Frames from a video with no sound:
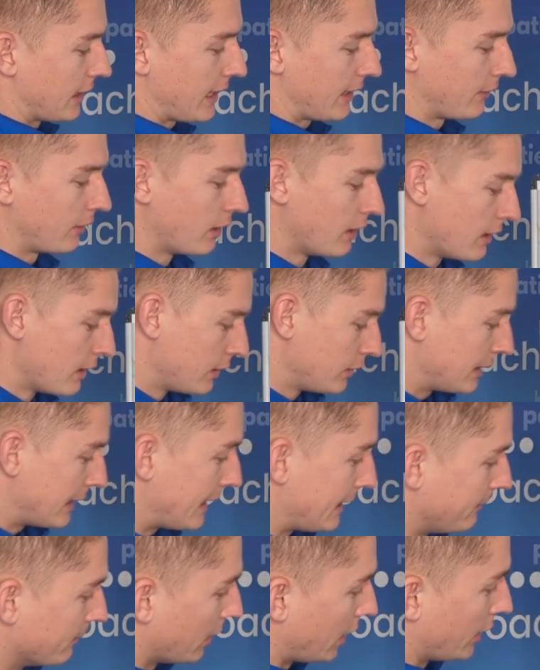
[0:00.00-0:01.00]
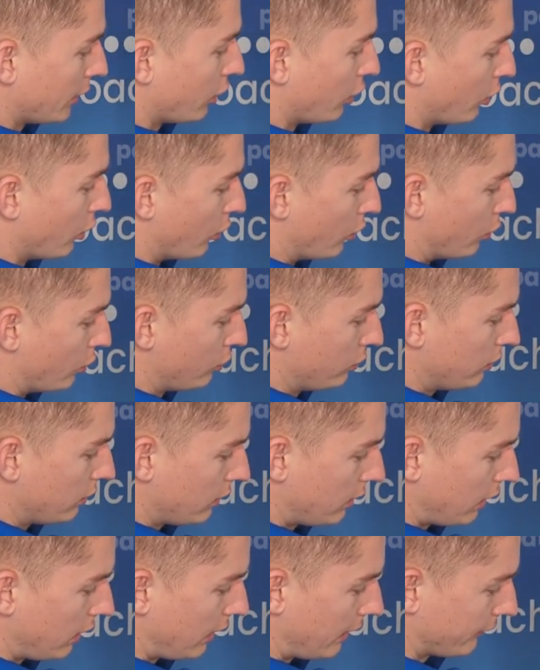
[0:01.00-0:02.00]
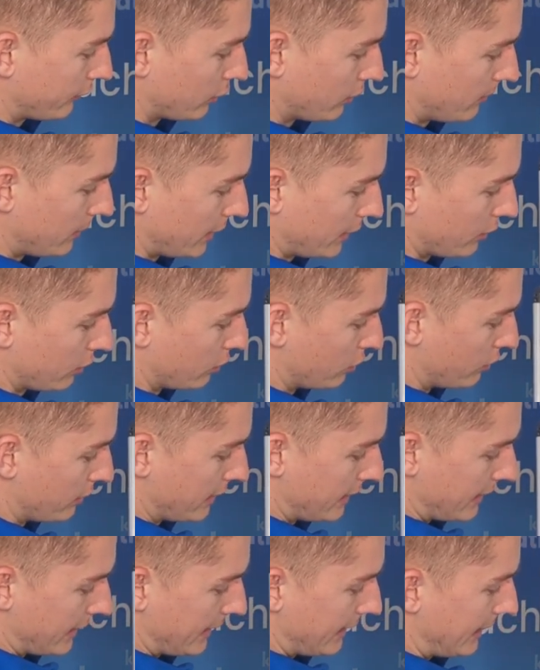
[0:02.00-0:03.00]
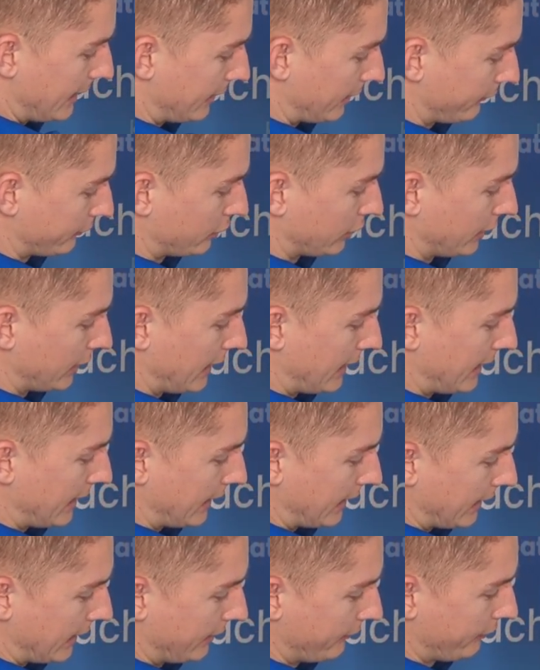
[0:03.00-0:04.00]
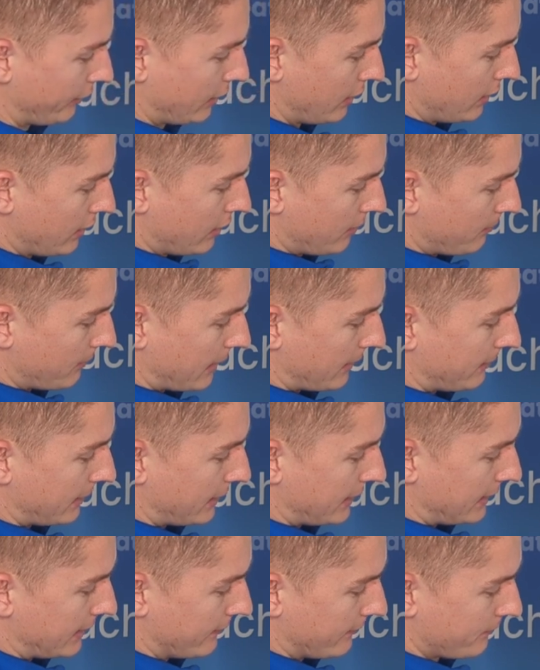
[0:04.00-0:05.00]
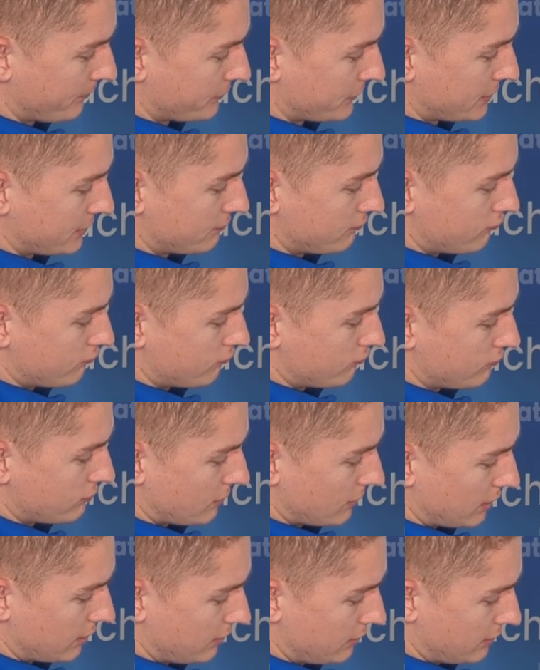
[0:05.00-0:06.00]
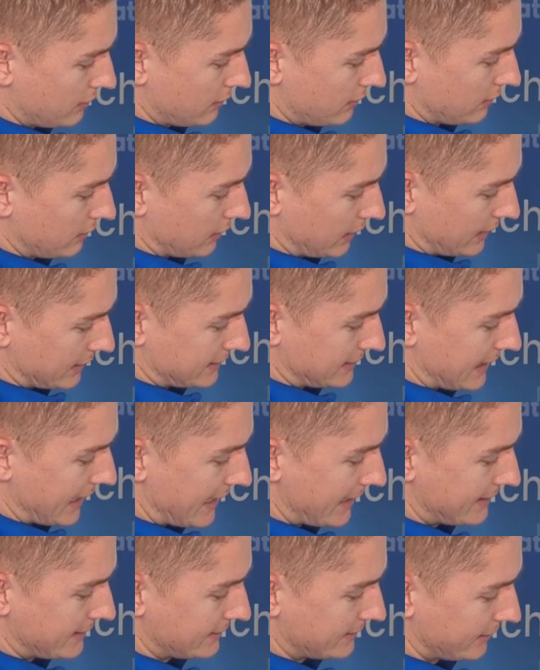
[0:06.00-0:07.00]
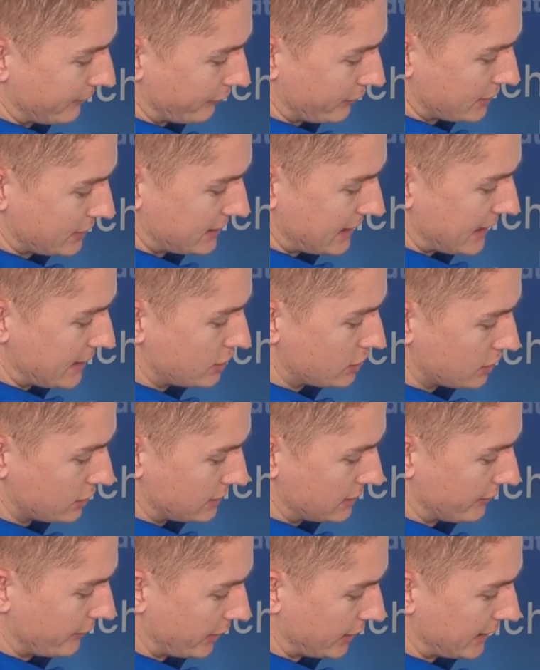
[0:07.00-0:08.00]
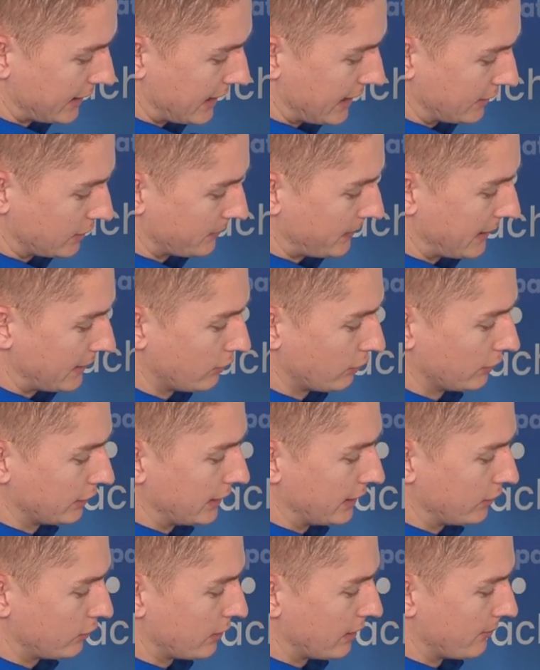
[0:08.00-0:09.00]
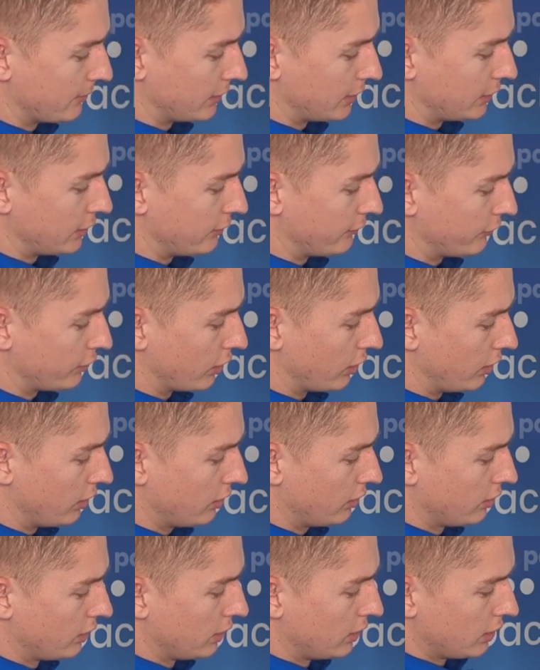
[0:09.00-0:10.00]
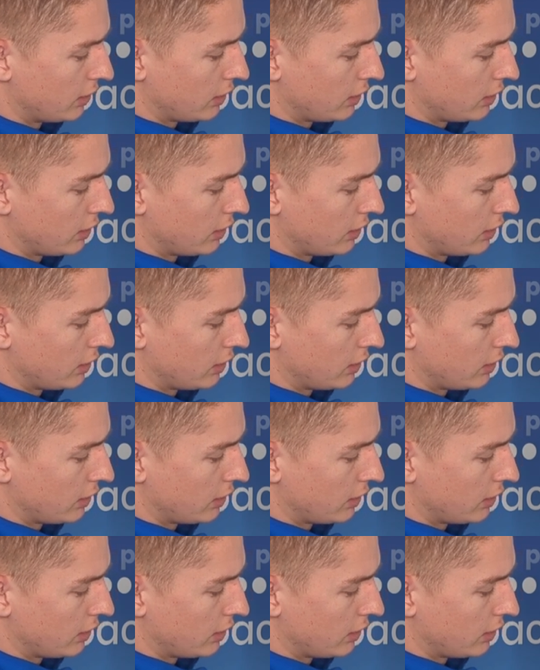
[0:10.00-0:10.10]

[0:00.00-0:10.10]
And in my hall, I've got my hall here, and I'm going to have maybe like 10 different stations if I can, depending on the equipment that you've got.